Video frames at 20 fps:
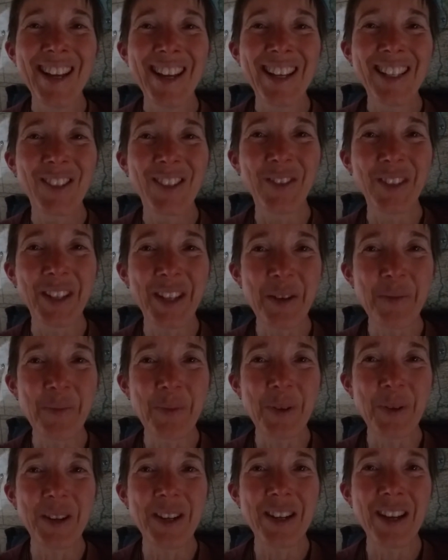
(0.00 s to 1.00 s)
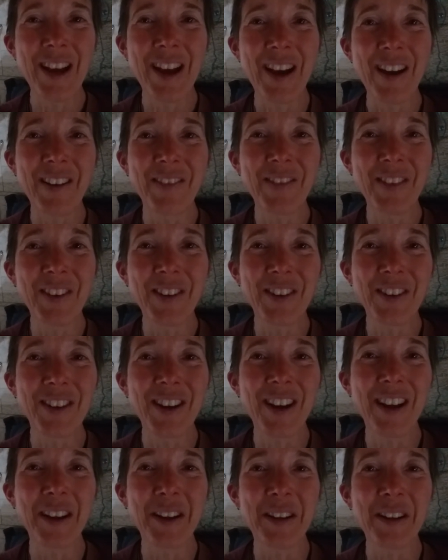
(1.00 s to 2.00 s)
It's really important to have your
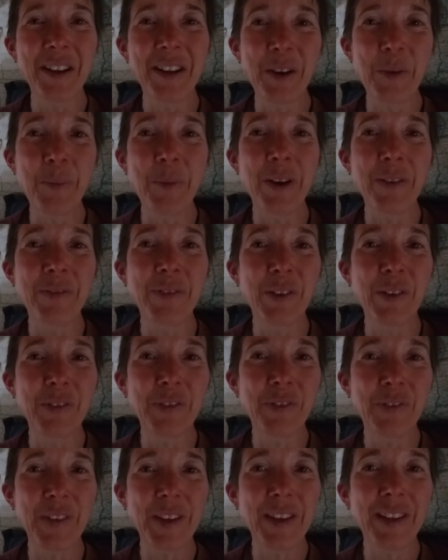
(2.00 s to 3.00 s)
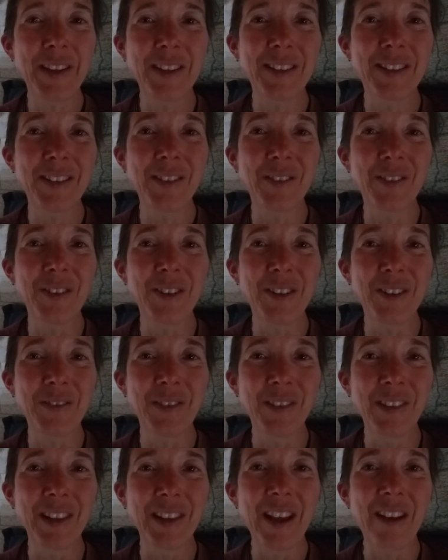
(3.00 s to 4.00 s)
head above your feet or
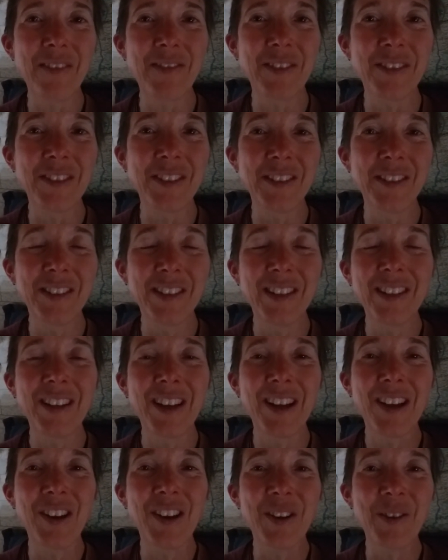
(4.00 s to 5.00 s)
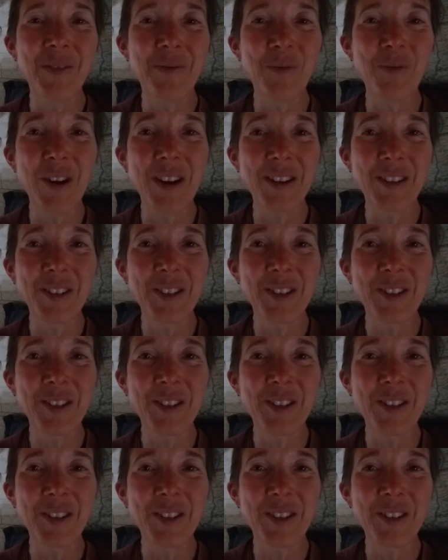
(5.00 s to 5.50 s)
level while you're